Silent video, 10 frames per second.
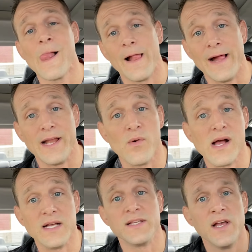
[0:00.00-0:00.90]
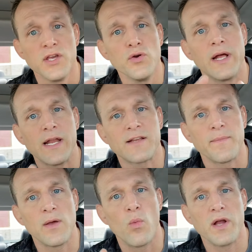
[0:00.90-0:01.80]
anyways, you get it to
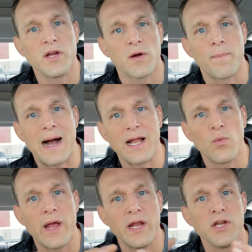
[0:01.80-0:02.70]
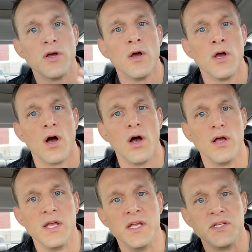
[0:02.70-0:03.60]
be what your body weight
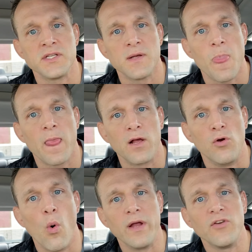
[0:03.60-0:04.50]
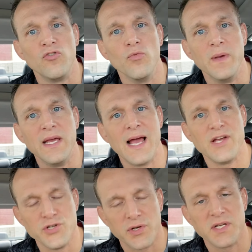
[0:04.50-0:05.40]
is going to be
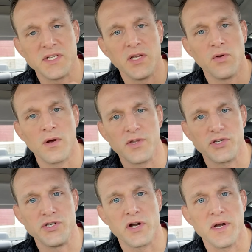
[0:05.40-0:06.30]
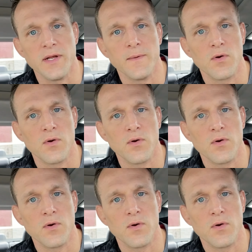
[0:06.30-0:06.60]
as you continue on this journey.